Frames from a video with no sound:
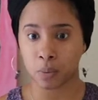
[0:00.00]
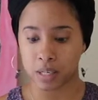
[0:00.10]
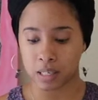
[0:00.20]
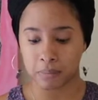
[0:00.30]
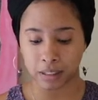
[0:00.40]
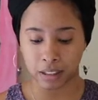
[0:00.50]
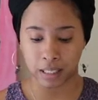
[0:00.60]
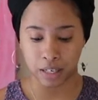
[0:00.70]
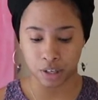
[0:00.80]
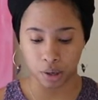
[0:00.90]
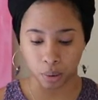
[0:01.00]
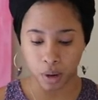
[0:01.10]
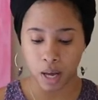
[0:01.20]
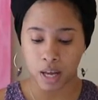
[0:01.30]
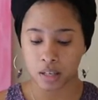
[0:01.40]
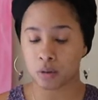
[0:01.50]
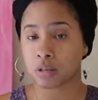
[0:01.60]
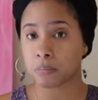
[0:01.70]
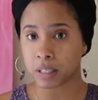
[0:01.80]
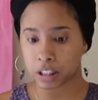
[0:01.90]
and what submission can do. So
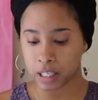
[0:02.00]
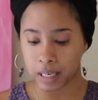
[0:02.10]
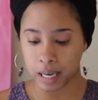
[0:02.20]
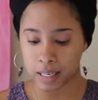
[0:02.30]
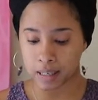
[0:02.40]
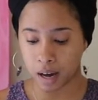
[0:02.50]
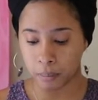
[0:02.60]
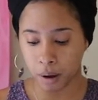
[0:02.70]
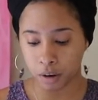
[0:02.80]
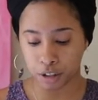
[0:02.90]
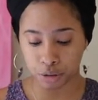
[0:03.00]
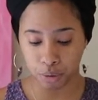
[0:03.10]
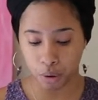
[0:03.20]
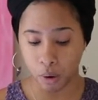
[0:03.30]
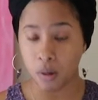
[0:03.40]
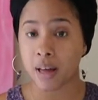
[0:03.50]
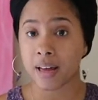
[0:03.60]
submission, again, is not about control.